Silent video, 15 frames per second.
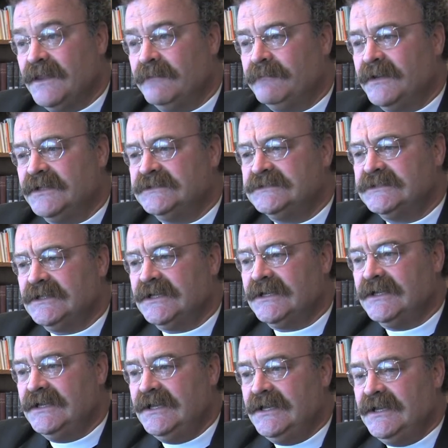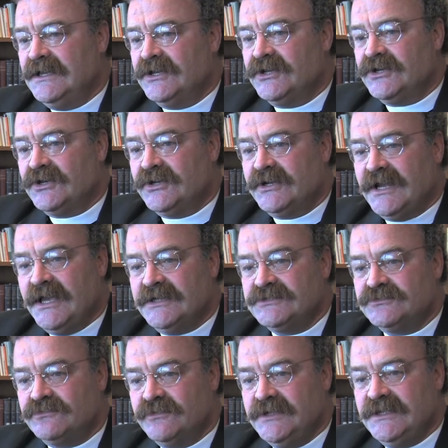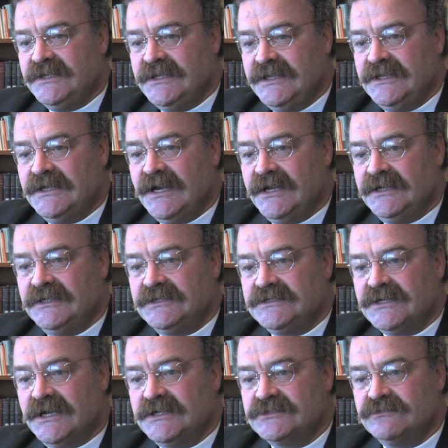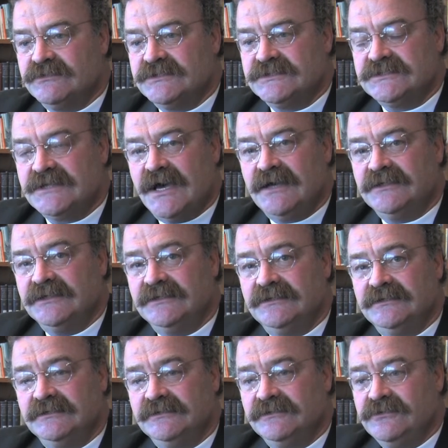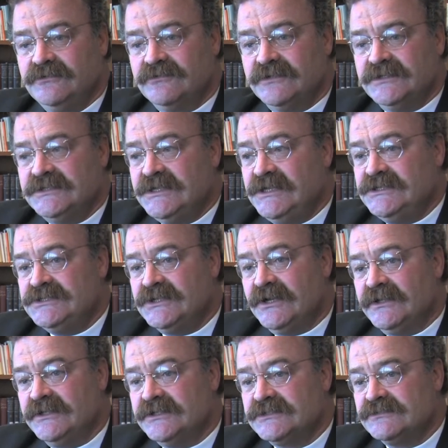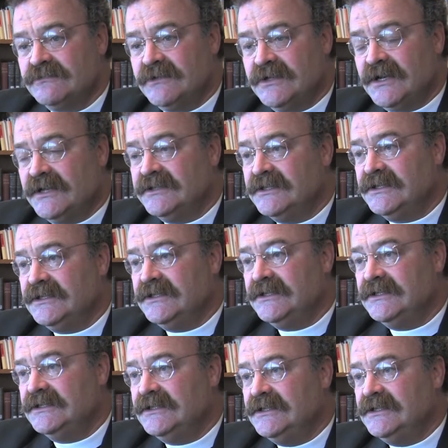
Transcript: But uh, Kurt has really gotten in touch with solid Lutheran teaching on this one, I think,